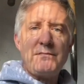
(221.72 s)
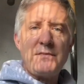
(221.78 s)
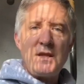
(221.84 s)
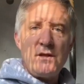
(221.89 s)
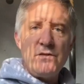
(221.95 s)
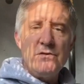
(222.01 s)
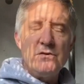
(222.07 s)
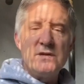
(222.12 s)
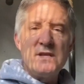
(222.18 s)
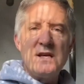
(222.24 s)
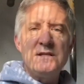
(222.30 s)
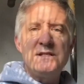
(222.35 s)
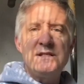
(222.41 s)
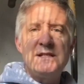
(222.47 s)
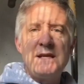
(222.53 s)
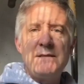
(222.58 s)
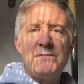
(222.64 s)
there does
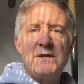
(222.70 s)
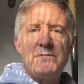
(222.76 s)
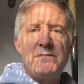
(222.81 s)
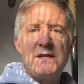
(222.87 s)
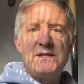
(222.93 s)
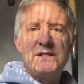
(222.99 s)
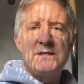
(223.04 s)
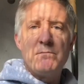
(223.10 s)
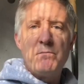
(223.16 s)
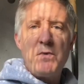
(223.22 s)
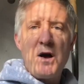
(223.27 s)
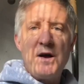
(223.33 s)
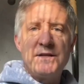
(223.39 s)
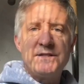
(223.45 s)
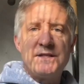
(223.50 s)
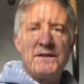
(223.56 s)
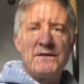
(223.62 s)
seem to be some
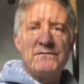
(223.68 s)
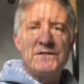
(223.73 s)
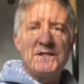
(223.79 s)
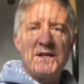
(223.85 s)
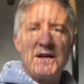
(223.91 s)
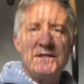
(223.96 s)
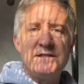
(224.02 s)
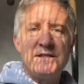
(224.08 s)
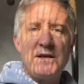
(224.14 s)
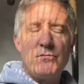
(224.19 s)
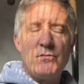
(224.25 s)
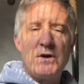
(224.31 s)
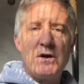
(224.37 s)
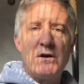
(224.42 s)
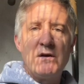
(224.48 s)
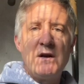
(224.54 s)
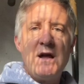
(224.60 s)
positive signs that we
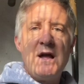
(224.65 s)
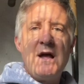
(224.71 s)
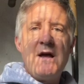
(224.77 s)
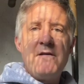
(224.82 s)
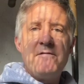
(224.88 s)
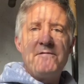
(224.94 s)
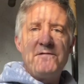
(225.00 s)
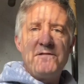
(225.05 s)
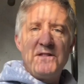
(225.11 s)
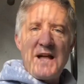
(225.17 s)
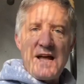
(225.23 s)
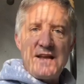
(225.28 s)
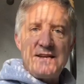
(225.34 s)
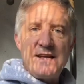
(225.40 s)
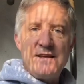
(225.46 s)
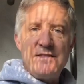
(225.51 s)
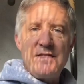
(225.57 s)
are
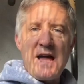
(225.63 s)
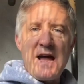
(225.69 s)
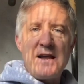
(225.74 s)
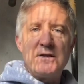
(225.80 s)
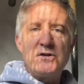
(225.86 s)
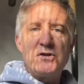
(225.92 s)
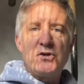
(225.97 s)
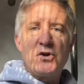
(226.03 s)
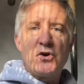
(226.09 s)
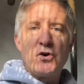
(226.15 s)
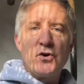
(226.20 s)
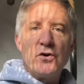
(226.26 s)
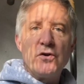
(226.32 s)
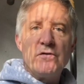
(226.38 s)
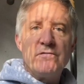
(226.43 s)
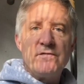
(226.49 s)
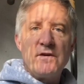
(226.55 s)
flattening that
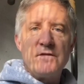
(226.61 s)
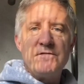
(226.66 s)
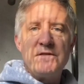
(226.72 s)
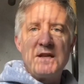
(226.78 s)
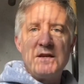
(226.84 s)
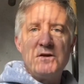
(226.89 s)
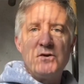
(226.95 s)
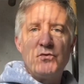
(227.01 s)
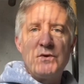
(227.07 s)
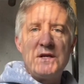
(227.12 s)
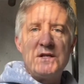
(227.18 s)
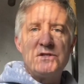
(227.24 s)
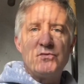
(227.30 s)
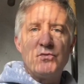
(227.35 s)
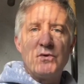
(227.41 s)
curve of increase.